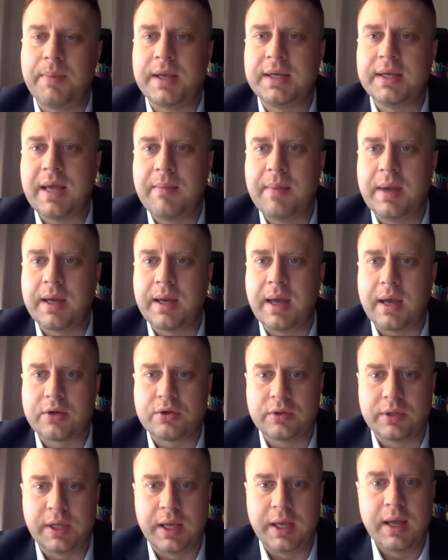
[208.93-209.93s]
pandemic
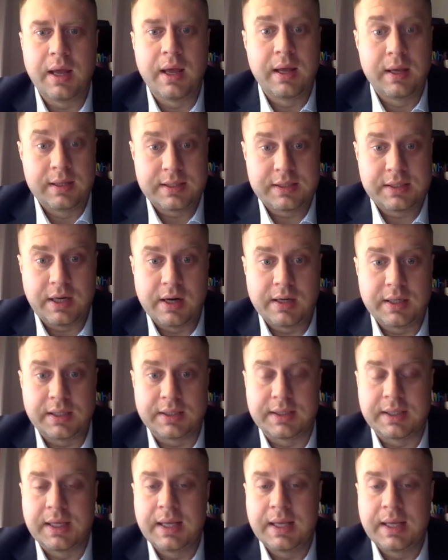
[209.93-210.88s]
actually started.